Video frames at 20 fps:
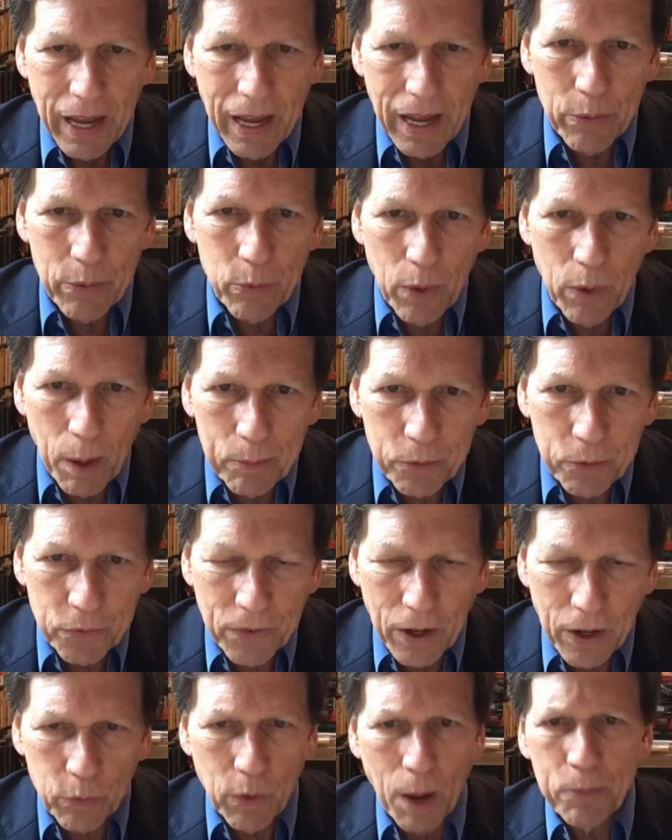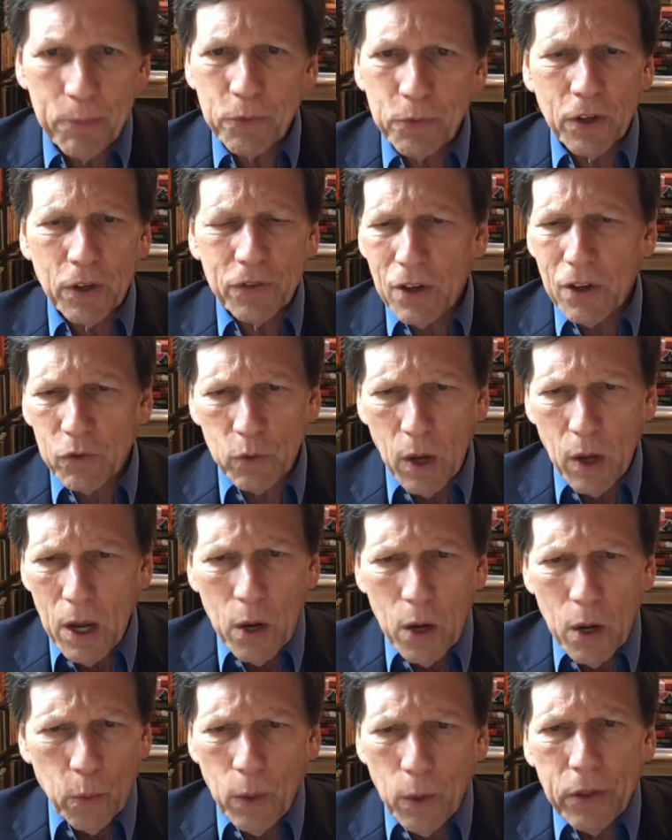and Rumsfeld. Rumsfeld says,
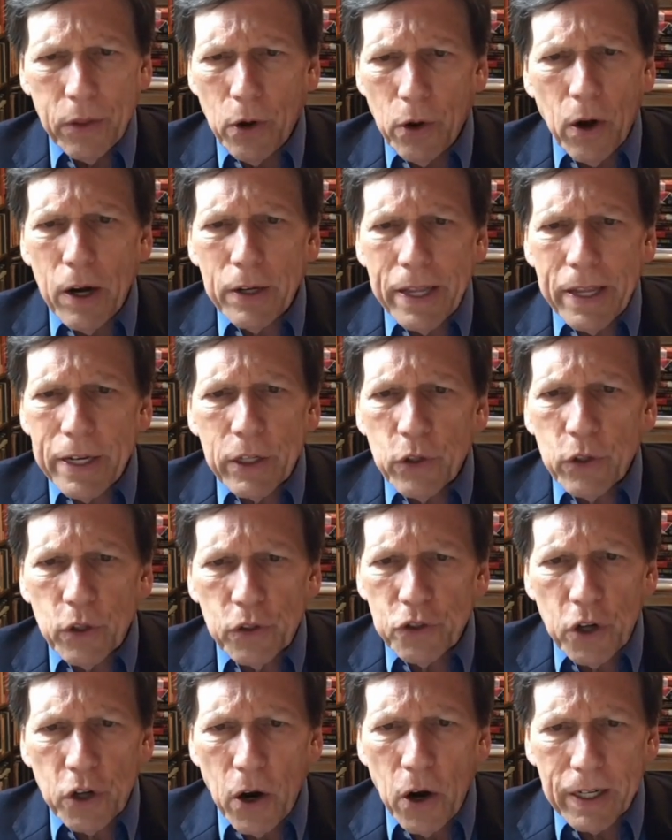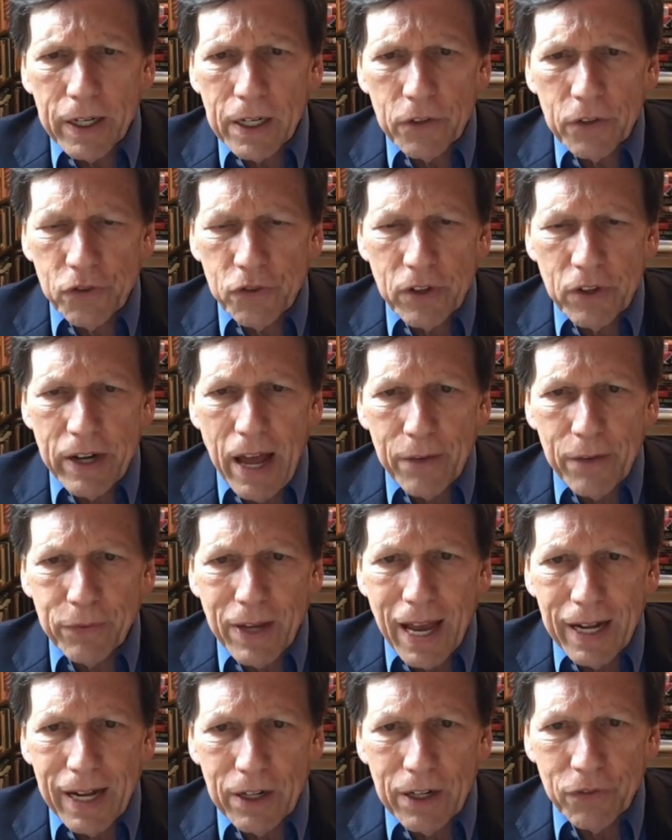well, there aren't any good targets in
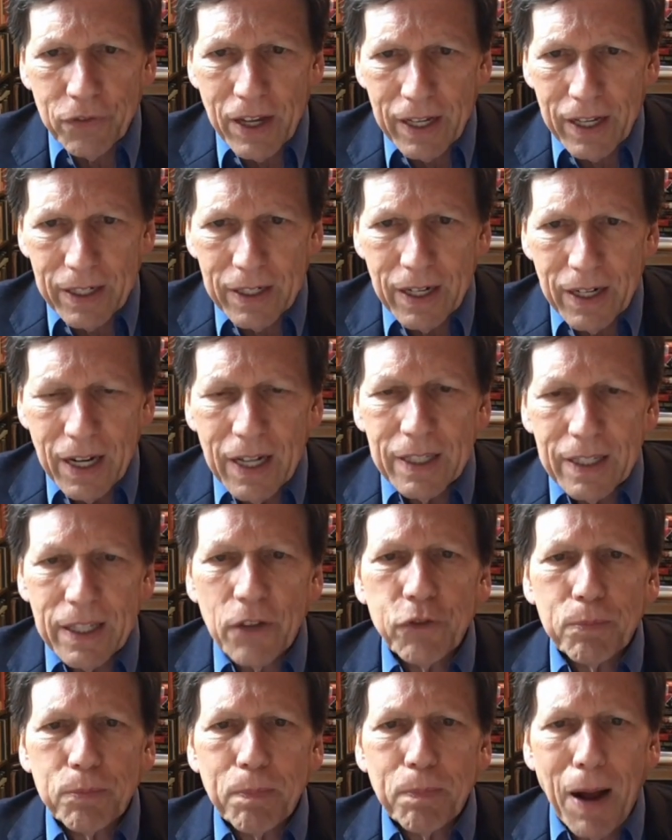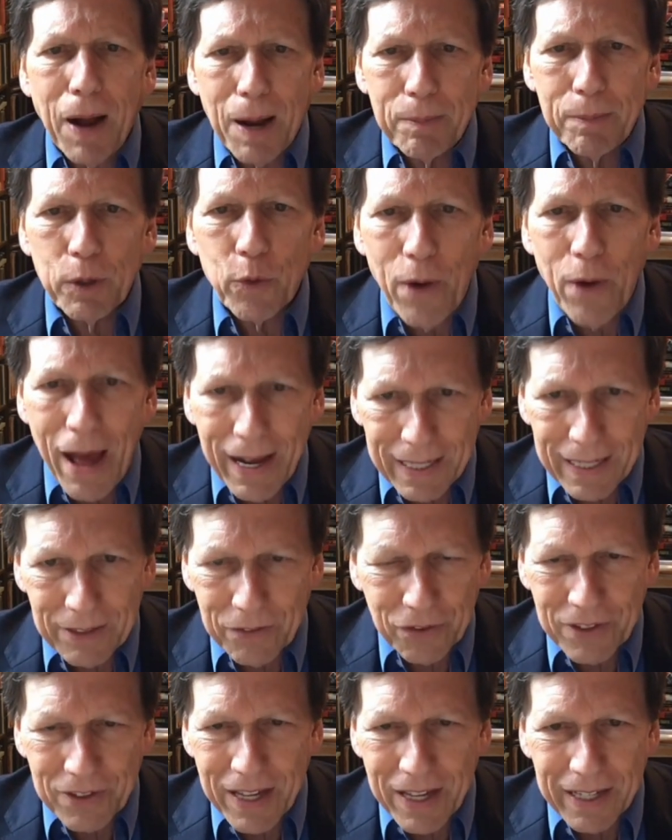Afghanistan. Let's bomb Iraq
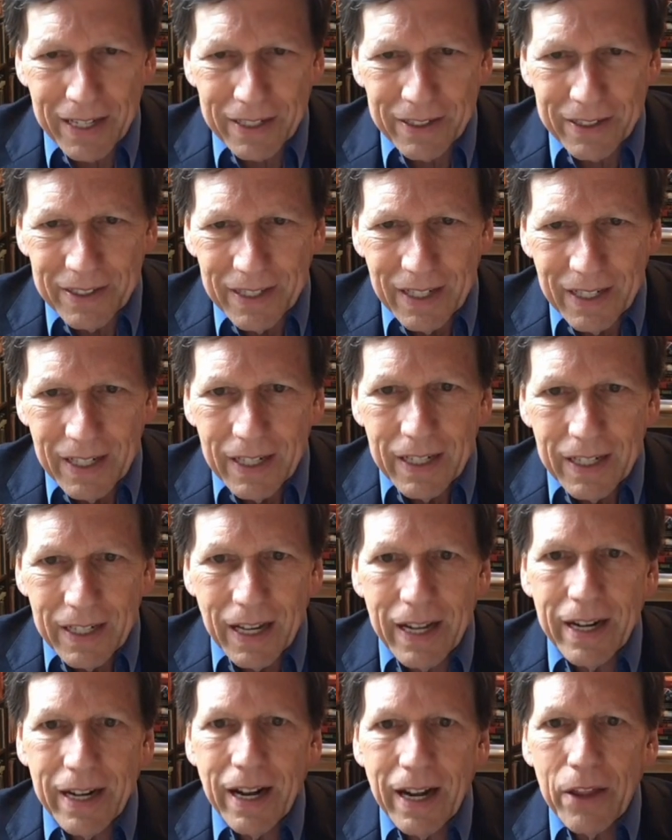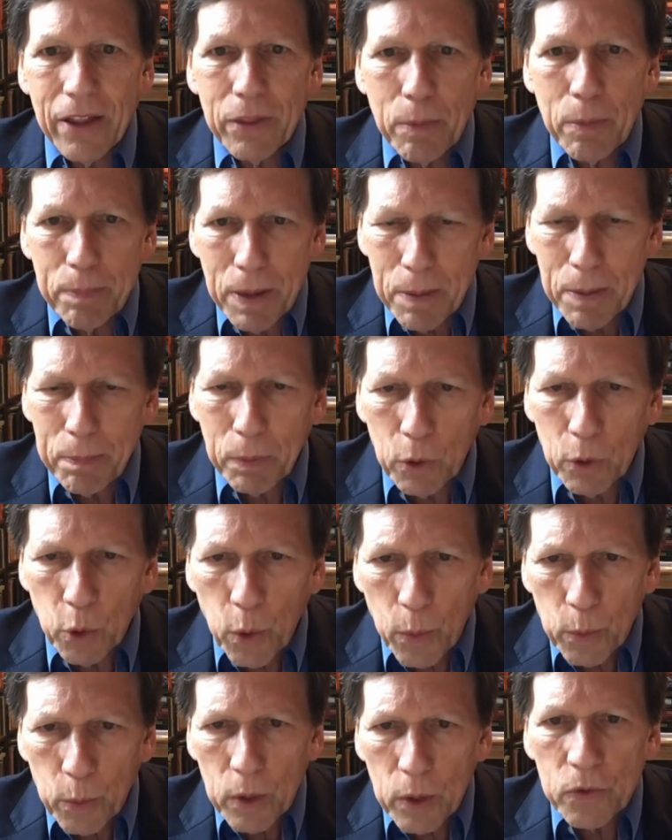instead. And the people
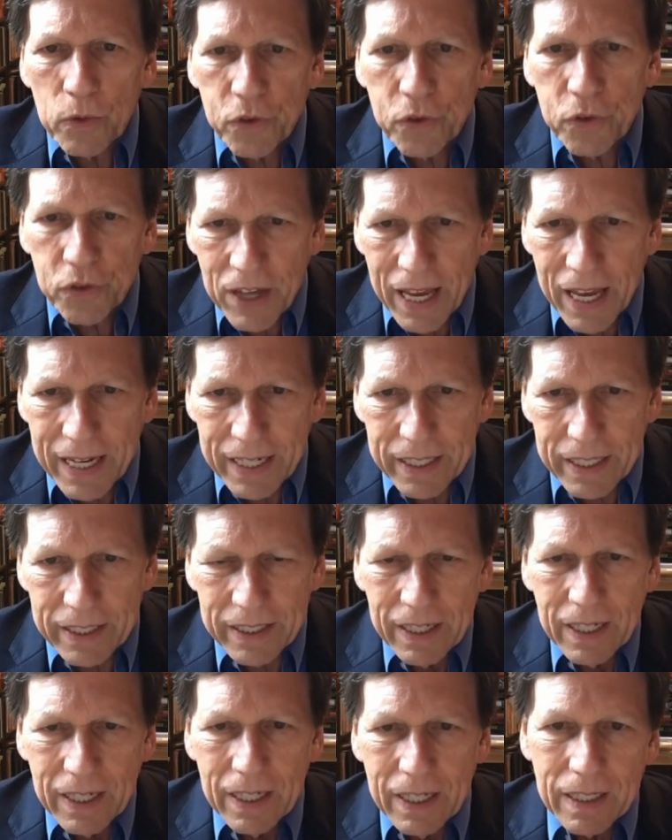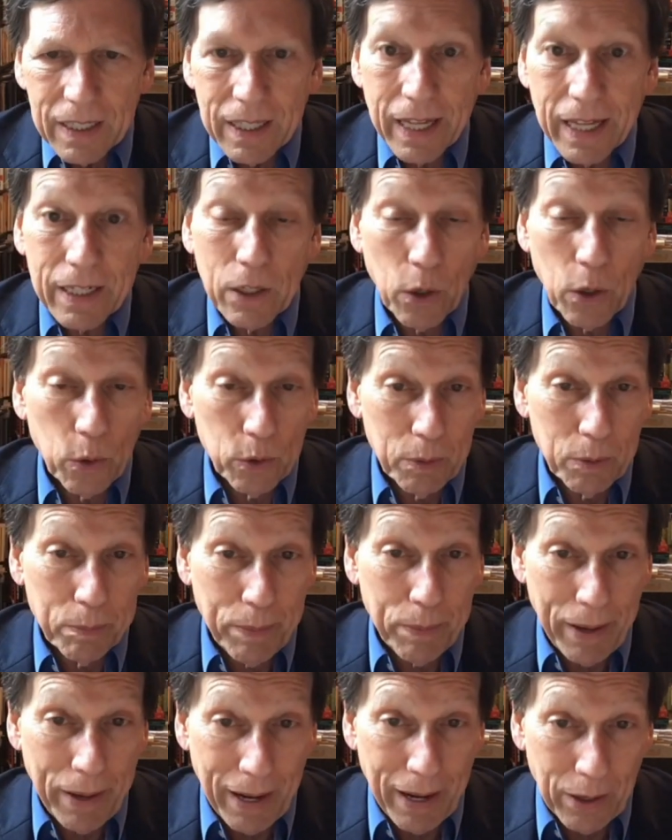who were sane, like
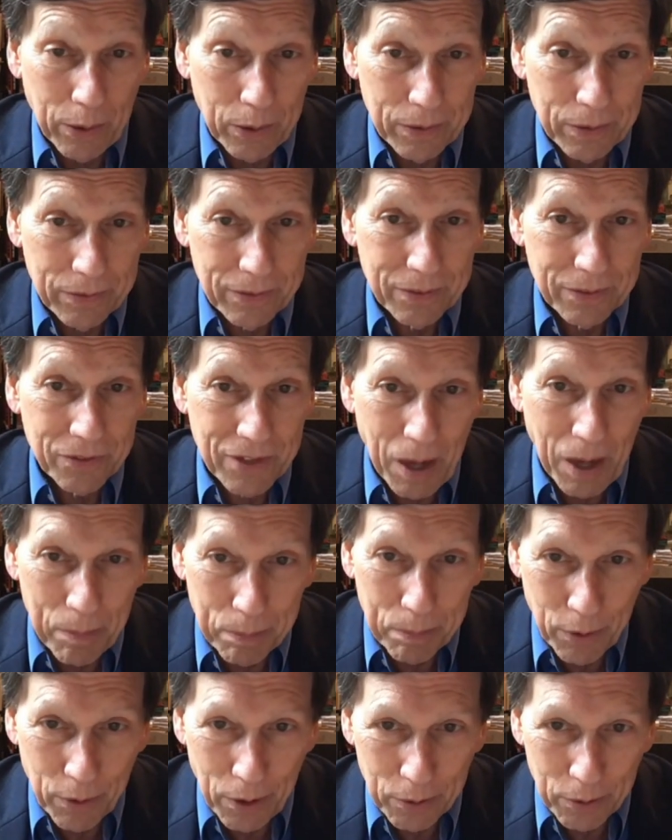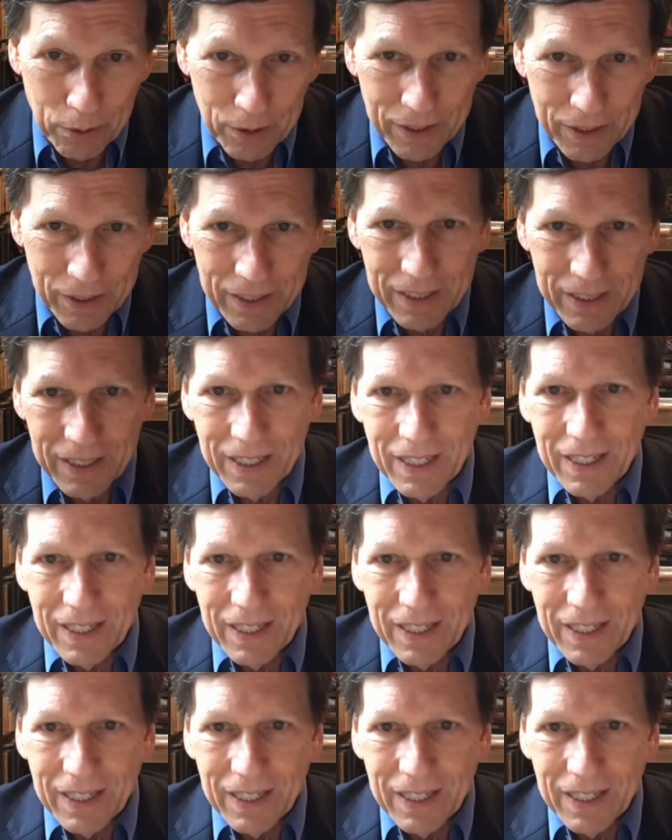Colin Powell, temporarily,